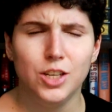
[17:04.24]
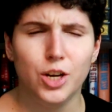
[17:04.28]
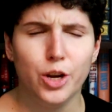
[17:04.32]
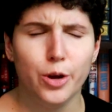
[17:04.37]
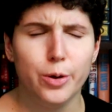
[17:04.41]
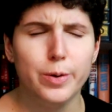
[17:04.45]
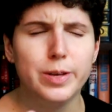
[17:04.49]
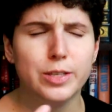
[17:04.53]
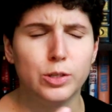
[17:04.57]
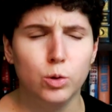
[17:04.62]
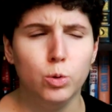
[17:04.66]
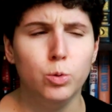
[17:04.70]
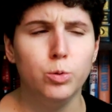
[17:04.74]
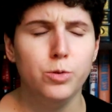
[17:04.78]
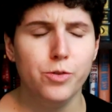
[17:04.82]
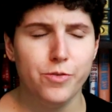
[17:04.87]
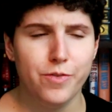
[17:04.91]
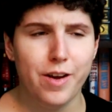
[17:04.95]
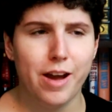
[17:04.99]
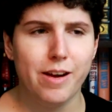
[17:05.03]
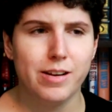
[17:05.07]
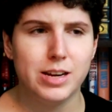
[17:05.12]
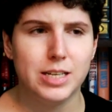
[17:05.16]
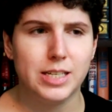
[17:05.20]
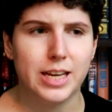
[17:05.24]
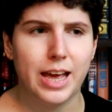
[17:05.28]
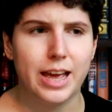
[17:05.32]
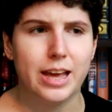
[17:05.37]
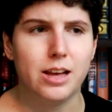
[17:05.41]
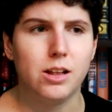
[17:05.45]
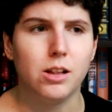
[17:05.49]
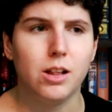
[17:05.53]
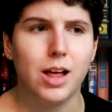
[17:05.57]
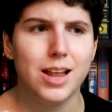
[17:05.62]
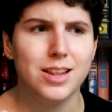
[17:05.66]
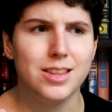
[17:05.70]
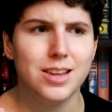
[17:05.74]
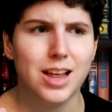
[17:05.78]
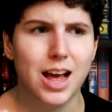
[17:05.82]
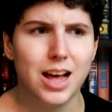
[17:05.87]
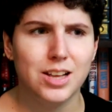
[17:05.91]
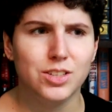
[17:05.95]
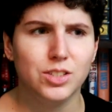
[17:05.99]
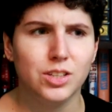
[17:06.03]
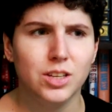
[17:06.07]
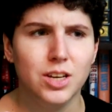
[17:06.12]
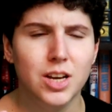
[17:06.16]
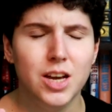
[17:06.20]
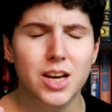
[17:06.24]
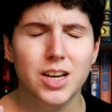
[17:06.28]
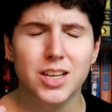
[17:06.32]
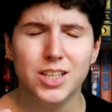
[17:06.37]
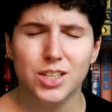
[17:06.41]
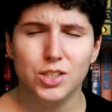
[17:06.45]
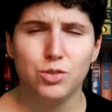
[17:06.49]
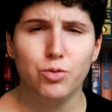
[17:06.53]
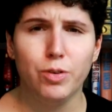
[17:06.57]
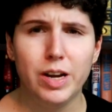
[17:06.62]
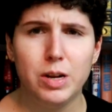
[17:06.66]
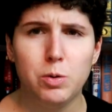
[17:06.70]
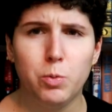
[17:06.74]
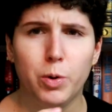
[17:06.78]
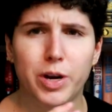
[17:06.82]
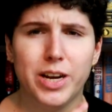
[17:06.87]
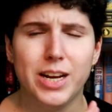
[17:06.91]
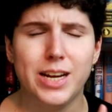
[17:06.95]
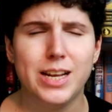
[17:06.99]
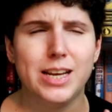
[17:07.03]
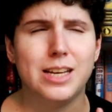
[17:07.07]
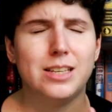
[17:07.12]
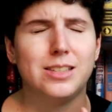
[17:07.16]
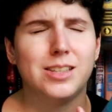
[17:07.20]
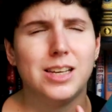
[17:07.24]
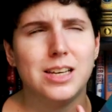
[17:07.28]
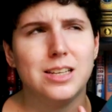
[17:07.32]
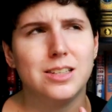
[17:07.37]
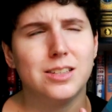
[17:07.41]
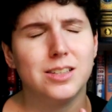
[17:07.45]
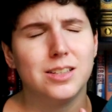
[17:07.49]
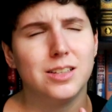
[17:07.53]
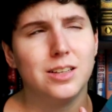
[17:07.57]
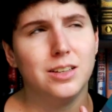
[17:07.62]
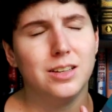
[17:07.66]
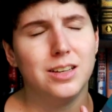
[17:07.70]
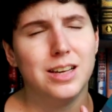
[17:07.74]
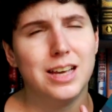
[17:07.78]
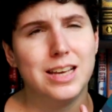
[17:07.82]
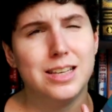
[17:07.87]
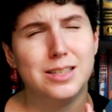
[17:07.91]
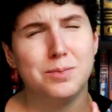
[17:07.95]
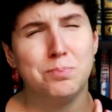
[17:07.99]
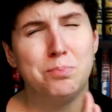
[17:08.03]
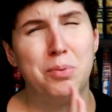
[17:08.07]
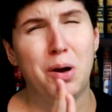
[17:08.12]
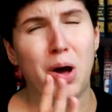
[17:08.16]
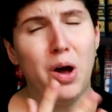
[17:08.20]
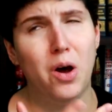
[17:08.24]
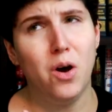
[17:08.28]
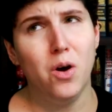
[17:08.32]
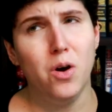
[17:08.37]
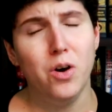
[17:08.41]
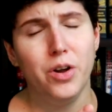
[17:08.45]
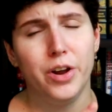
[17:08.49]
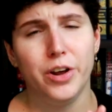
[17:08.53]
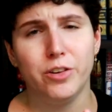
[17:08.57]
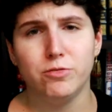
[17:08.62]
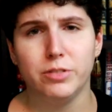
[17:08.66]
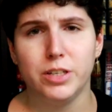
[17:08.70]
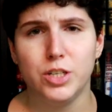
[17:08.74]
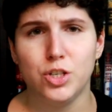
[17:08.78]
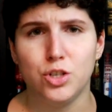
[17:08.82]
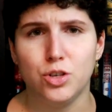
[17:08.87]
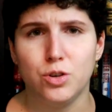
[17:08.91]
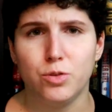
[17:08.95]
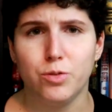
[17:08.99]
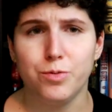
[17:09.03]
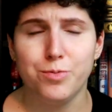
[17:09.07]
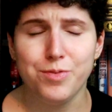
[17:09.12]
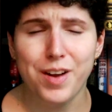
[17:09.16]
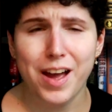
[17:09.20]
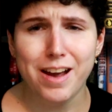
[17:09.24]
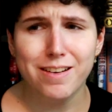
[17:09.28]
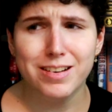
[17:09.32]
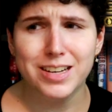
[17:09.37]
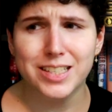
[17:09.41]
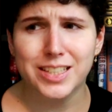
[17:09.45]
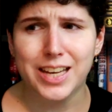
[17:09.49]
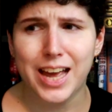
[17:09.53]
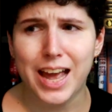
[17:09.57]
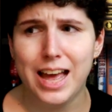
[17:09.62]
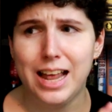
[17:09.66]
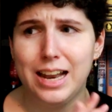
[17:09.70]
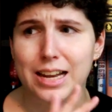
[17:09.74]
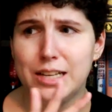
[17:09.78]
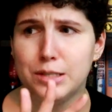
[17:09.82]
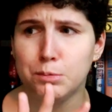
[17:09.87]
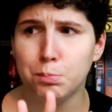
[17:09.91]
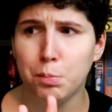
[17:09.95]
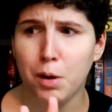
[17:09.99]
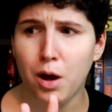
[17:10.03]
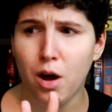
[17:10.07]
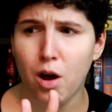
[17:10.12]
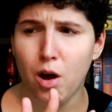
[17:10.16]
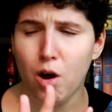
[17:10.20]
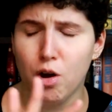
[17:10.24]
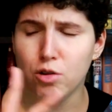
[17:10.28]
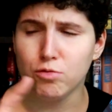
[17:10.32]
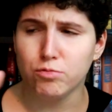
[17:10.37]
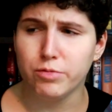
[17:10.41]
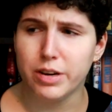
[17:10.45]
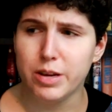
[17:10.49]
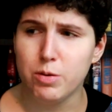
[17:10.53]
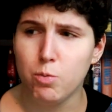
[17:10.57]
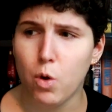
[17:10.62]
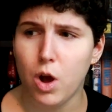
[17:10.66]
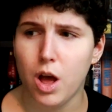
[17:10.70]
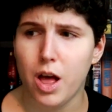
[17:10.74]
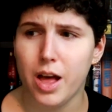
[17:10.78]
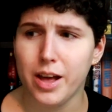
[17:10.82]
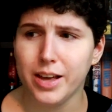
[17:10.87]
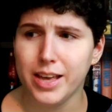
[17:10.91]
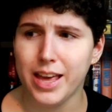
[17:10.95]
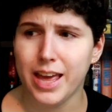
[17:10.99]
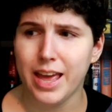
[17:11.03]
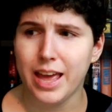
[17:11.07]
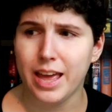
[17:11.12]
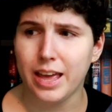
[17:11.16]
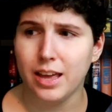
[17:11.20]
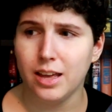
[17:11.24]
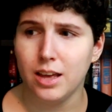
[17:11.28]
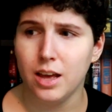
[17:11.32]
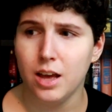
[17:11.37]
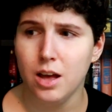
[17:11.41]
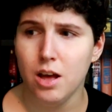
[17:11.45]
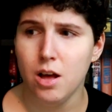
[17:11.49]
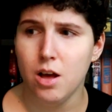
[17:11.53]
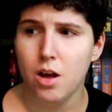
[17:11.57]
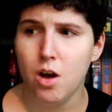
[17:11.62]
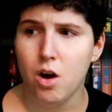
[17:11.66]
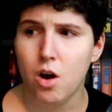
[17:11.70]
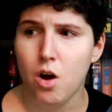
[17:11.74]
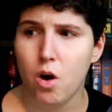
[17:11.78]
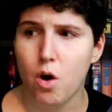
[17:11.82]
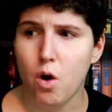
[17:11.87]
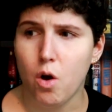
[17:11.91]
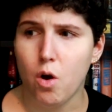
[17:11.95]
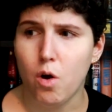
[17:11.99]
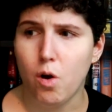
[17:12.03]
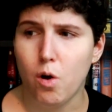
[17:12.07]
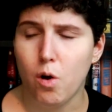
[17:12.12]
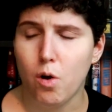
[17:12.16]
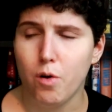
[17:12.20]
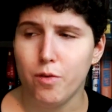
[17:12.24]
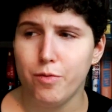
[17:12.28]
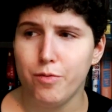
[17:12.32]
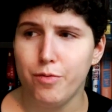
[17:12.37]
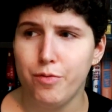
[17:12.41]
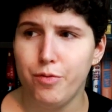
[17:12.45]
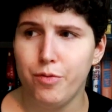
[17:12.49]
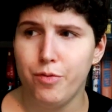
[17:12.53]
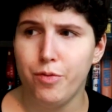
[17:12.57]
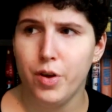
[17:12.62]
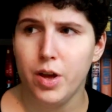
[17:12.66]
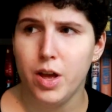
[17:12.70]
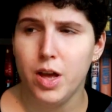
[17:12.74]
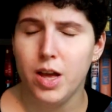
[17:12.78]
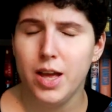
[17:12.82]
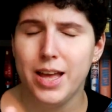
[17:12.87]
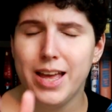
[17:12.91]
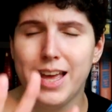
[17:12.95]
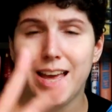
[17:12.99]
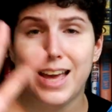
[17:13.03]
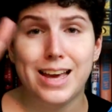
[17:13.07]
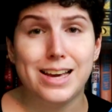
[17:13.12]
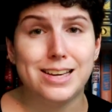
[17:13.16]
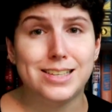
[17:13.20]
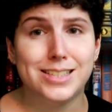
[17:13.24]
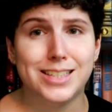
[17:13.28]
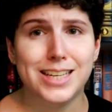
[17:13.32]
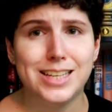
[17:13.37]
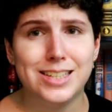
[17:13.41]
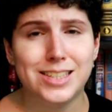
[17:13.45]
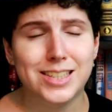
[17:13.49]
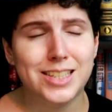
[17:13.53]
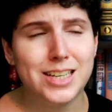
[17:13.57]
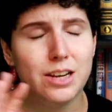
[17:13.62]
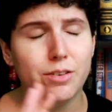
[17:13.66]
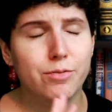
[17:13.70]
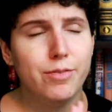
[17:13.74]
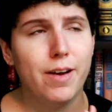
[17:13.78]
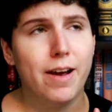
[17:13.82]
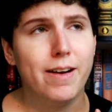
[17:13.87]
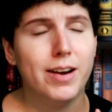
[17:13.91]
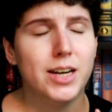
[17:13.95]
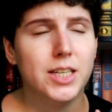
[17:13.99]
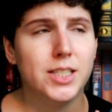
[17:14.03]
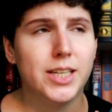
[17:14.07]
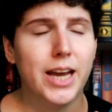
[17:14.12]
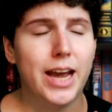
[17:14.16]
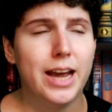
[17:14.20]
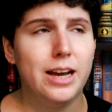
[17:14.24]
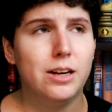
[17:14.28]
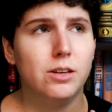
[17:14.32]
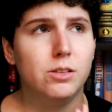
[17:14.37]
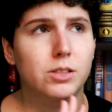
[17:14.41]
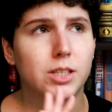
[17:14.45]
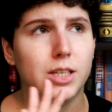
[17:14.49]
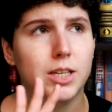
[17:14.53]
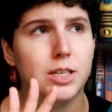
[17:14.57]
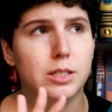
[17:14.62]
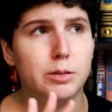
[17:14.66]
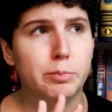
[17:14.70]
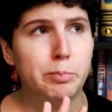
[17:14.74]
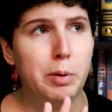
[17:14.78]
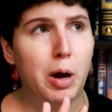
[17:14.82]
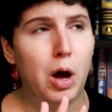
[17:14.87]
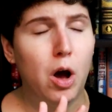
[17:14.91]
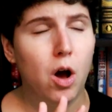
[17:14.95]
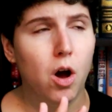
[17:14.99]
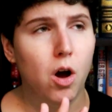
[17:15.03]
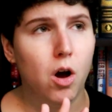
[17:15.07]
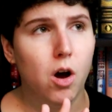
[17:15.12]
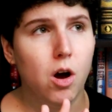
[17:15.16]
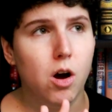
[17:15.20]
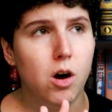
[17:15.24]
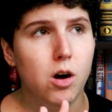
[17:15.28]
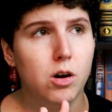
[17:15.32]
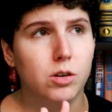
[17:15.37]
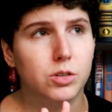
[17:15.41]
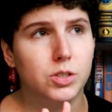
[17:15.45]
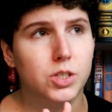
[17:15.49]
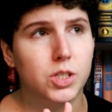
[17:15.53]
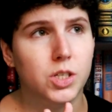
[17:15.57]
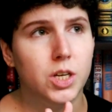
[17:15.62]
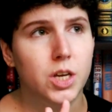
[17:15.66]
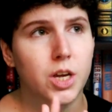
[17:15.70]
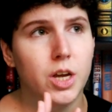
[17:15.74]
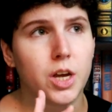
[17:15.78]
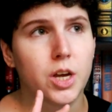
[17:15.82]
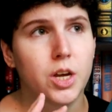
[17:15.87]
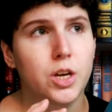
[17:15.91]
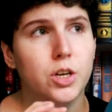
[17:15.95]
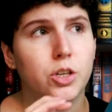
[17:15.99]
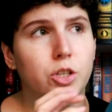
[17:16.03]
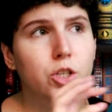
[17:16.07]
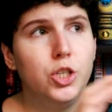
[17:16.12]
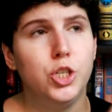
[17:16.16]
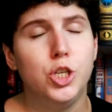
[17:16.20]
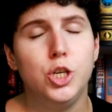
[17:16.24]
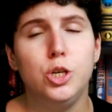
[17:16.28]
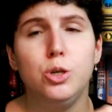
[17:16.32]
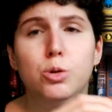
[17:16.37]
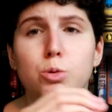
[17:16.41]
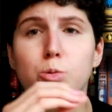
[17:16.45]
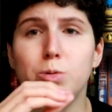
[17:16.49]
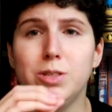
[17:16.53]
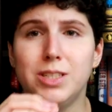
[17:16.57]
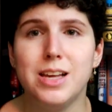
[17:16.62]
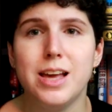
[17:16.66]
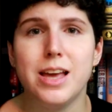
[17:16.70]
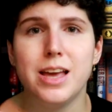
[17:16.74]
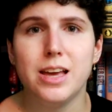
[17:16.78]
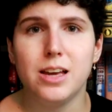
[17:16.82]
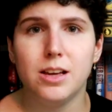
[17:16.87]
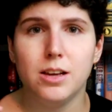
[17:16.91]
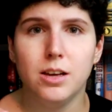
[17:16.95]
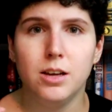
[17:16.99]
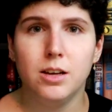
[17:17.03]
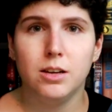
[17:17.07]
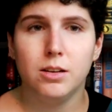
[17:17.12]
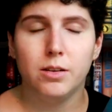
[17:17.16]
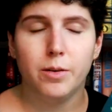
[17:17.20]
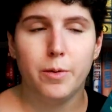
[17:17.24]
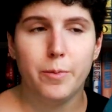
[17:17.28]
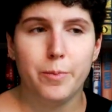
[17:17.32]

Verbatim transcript: you know. It's called Fairy Tale, and that's really what it is. It's part original fairy tale, it's part reworking of existing fairy tales, it's part using